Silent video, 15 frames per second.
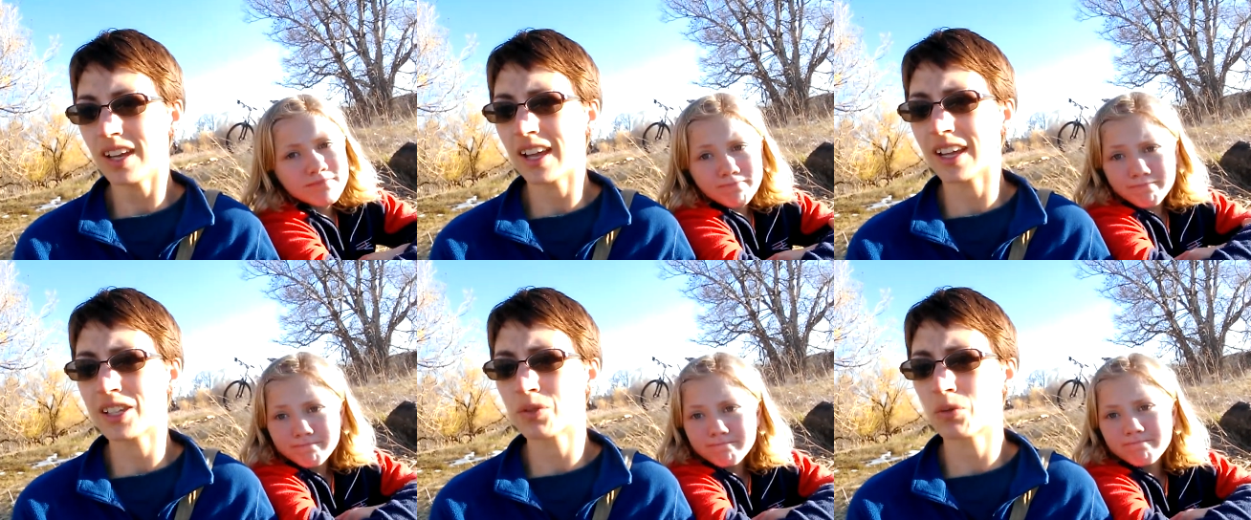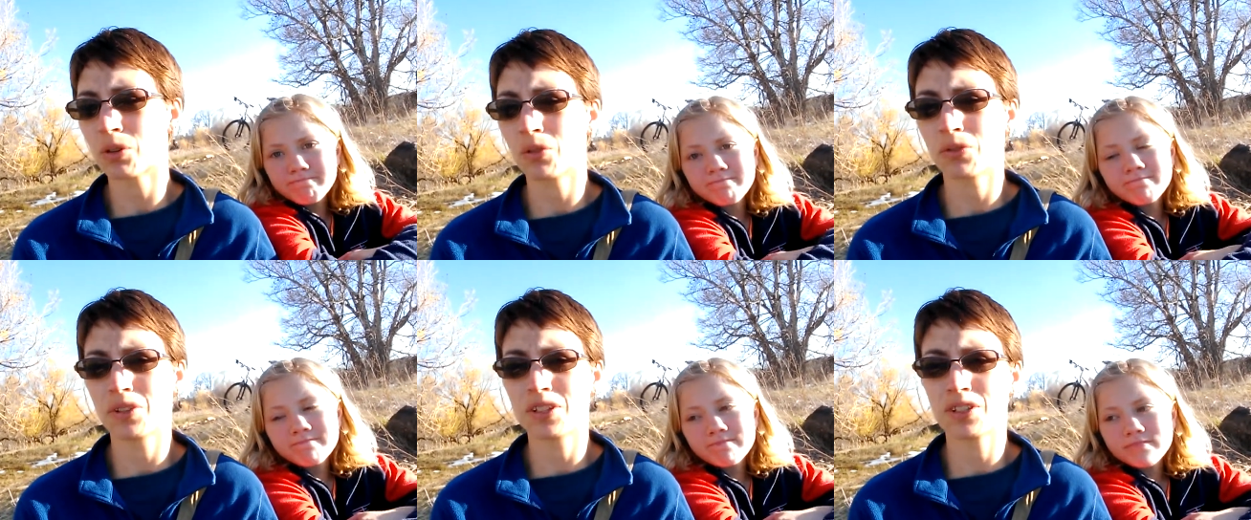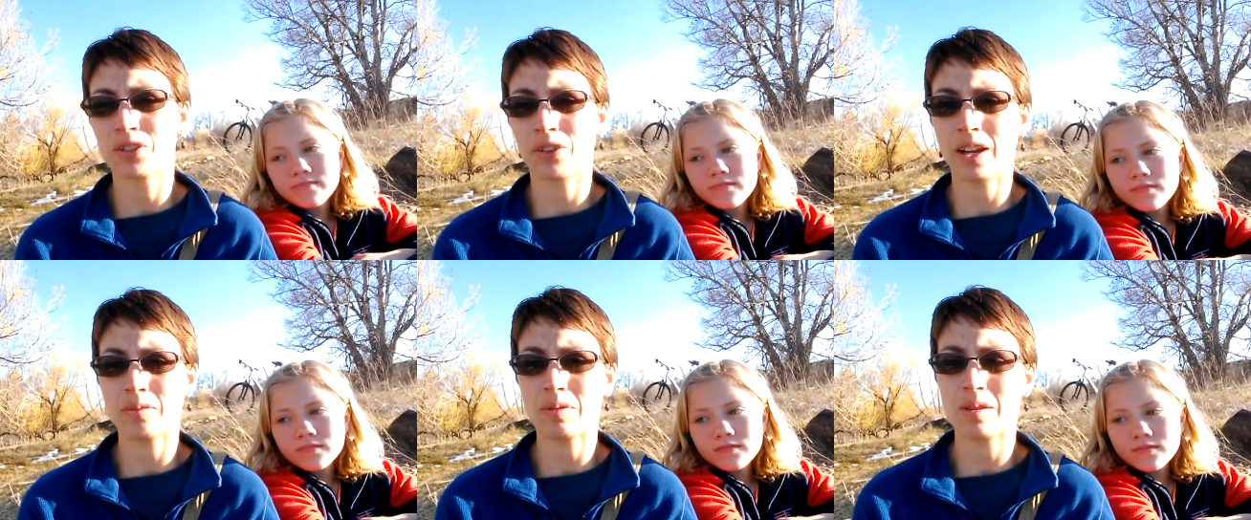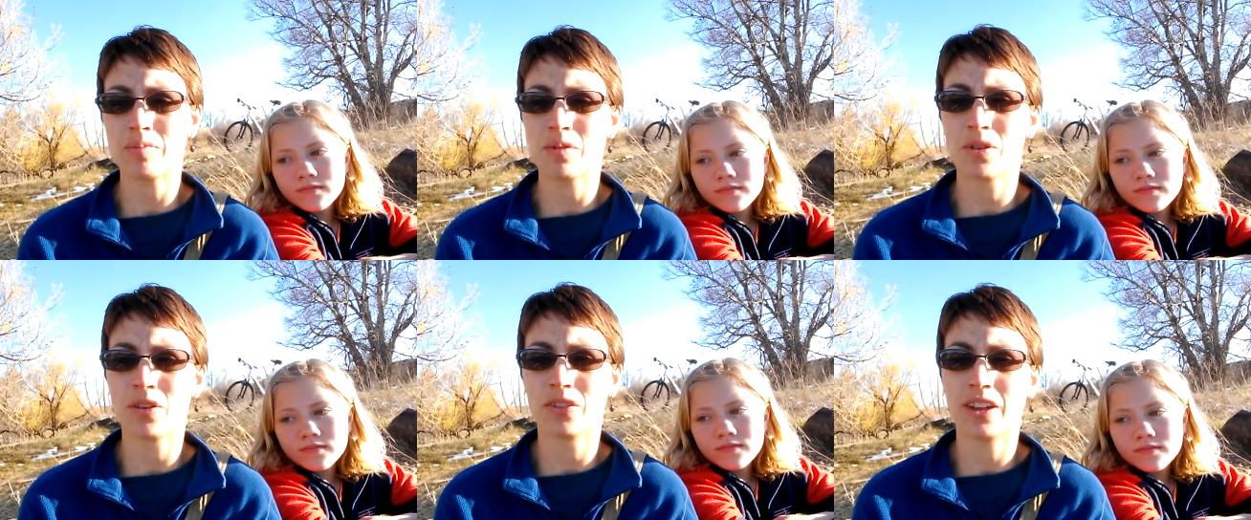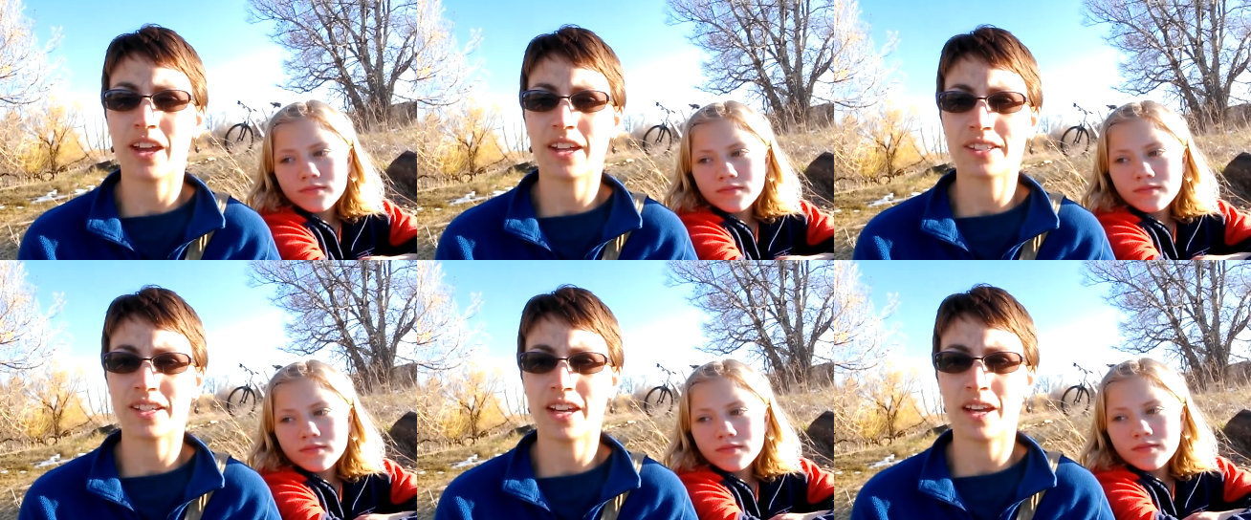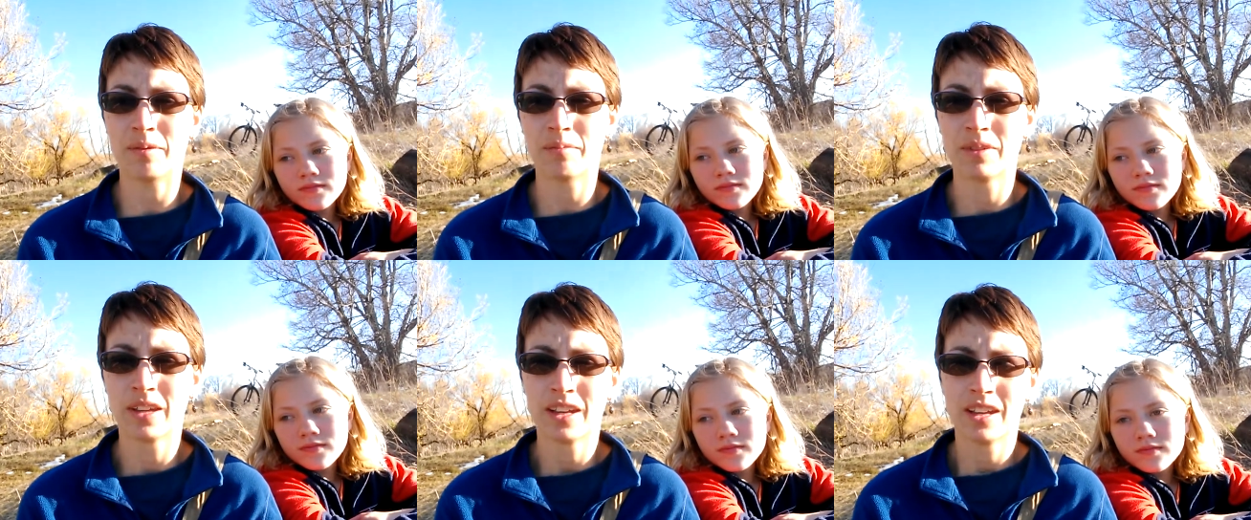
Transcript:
Speaker 1: I get to work with these great people that are